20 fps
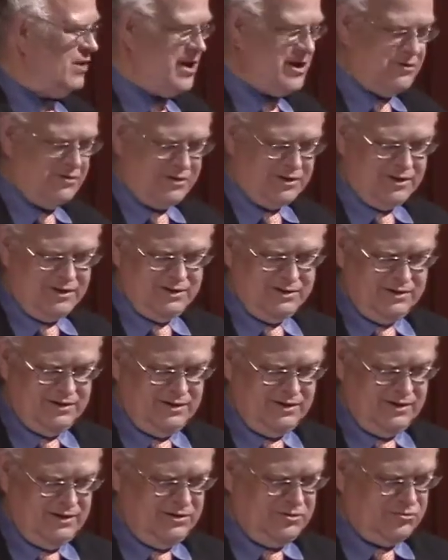flattering
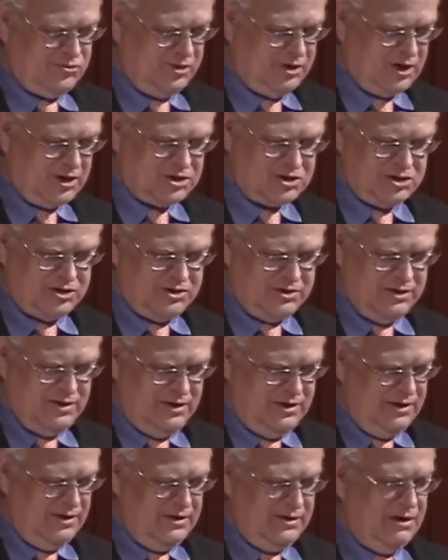introduction.
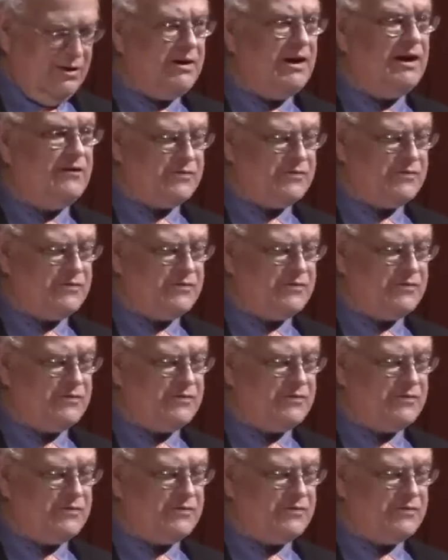Now I